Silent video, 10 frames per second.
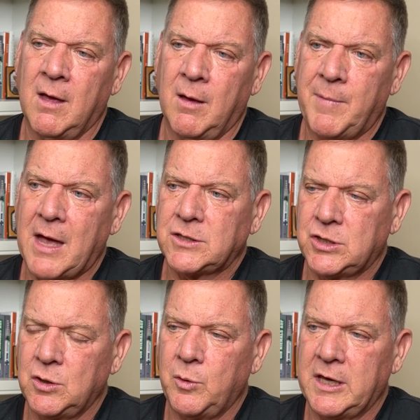About
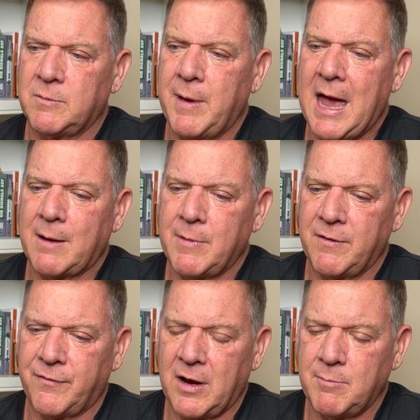two weeks back, my
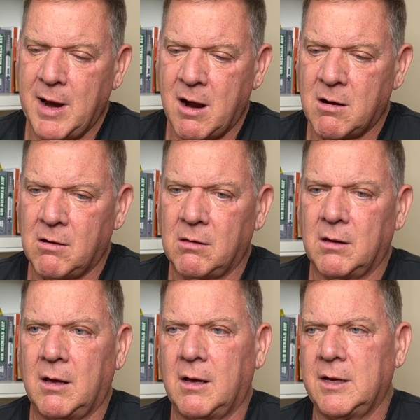friend Merrill,
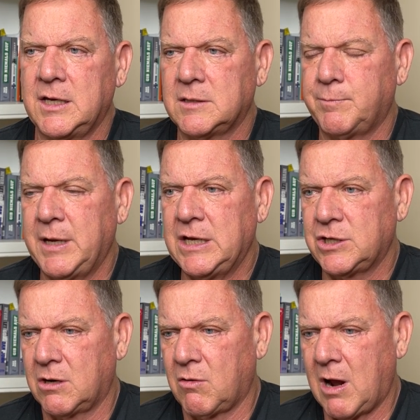uh, his
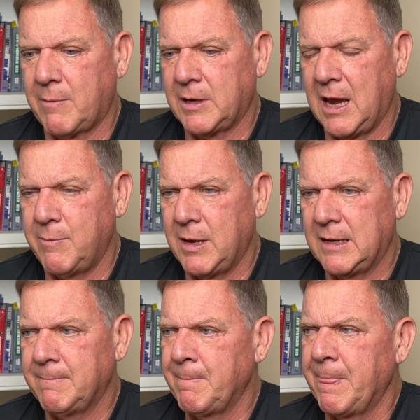peach crop came in,
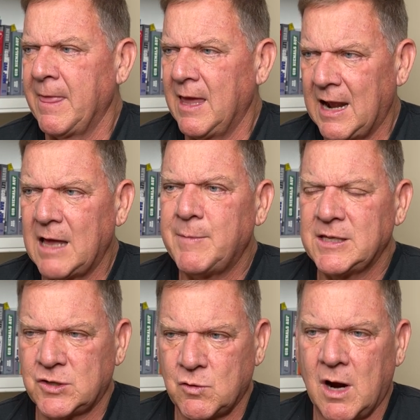and I'd been
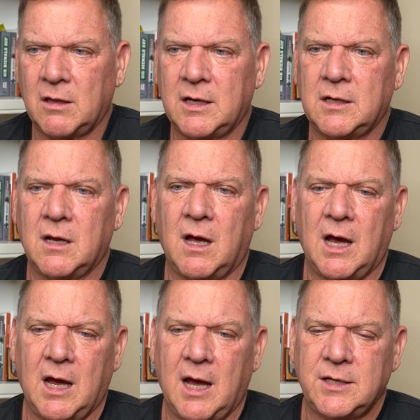struggling. Uh,
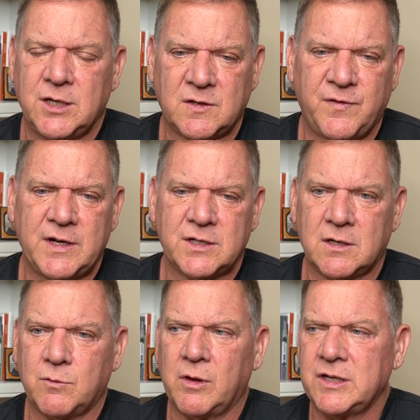I just finished a
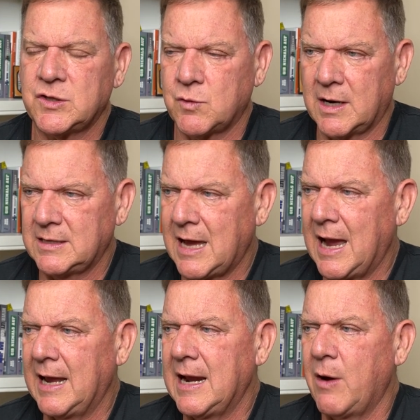really strict
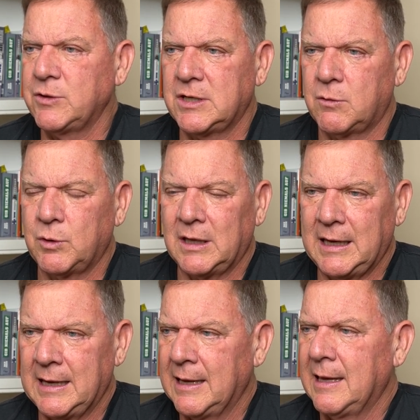diet. I was in a
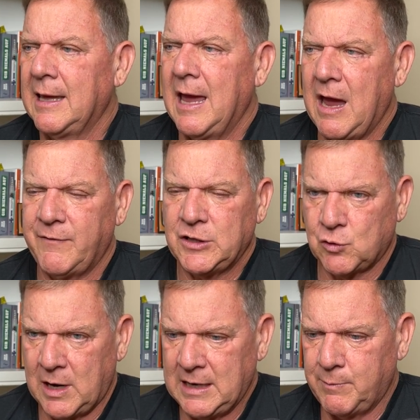really heavy
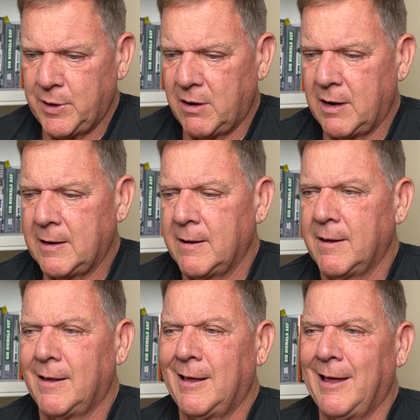training period.
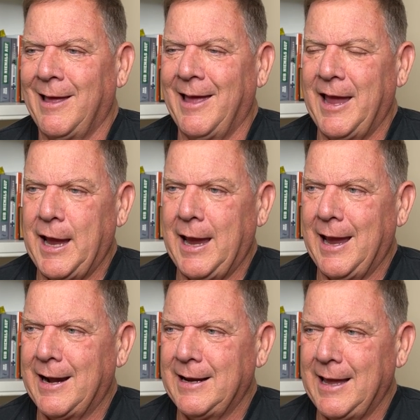
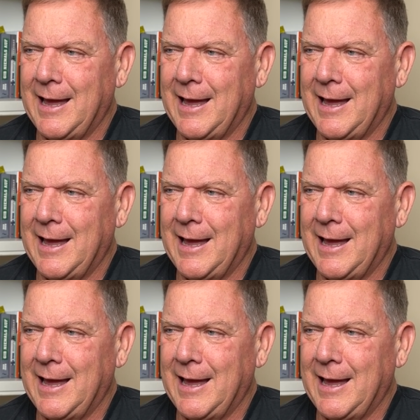And